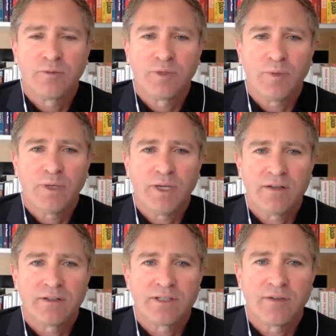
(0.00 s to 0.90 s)
bit
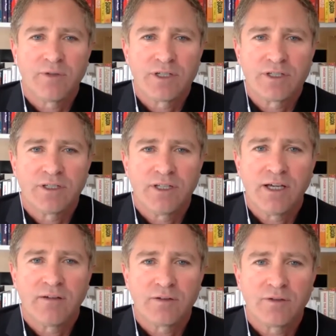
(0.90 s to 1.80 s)
about Register
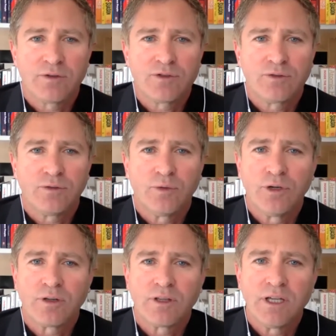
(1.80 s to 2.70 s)
Now and, of course, your
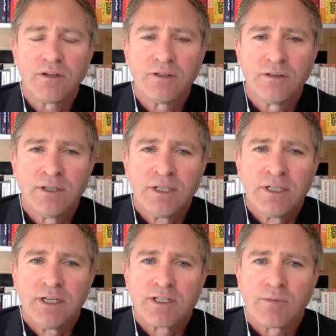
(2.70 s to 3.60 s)
work there and
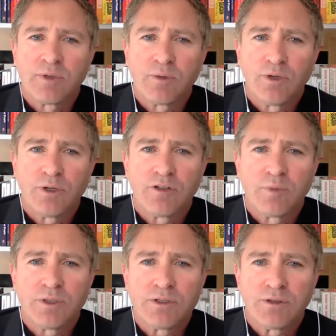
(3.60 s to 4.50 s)
some of the work you've
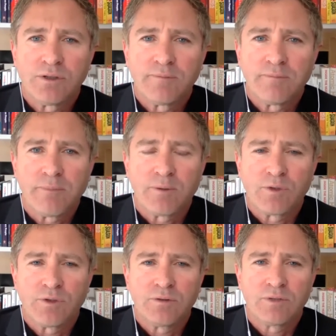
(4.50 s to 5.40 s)
been doing with
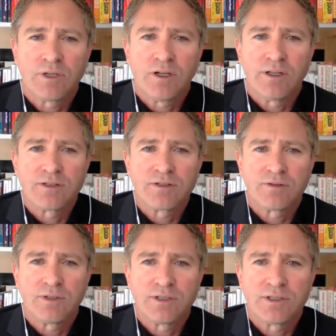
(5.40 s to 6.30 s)
your clients
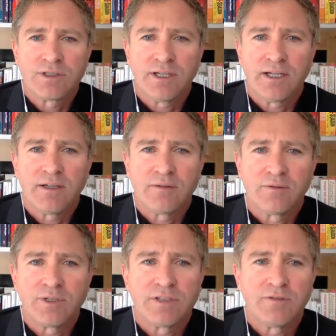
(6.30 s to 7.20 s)
through this
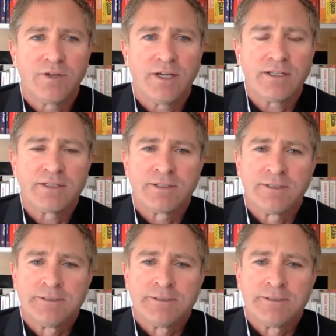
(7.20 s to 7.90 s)
recent phase?